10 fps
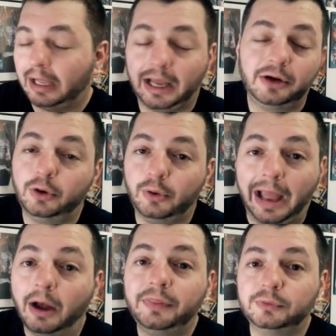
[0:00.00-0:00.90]
I don't know
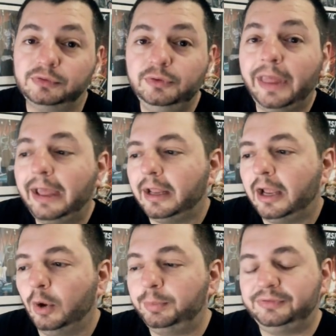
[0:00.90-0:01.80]
how they'll do that. I
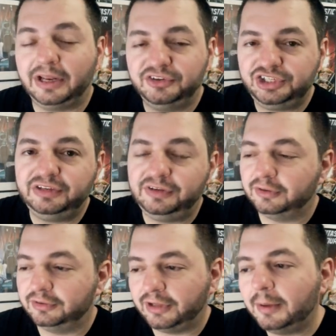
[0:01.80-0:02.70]
hope it's not cheesy
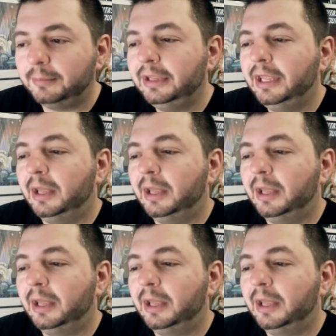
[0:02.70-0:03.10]
or dumb,